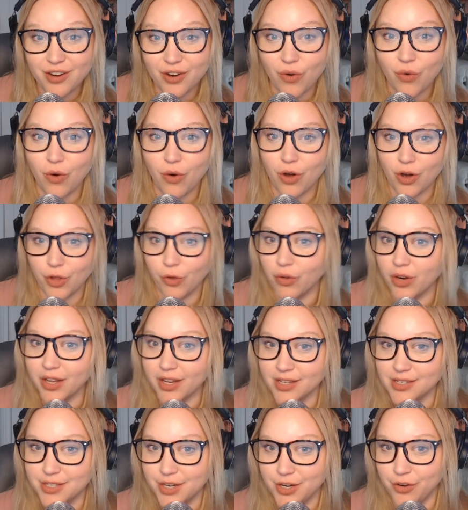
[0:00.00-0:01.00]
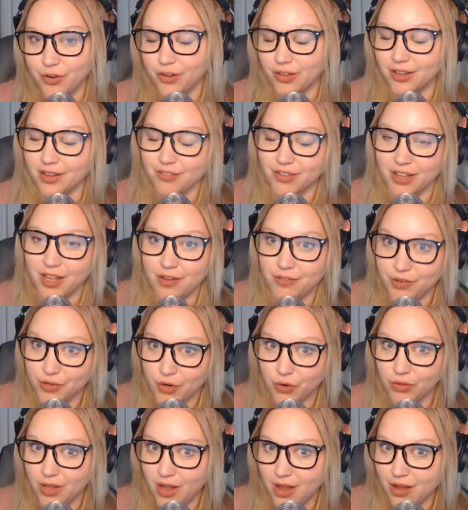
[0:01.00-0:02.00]
Or are you going to continue to live a life you
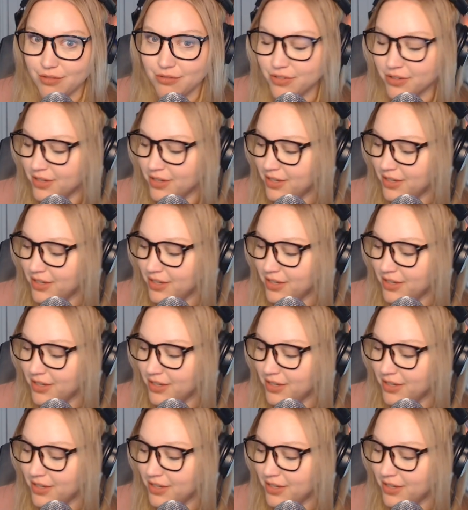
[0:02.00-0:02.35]
don't love?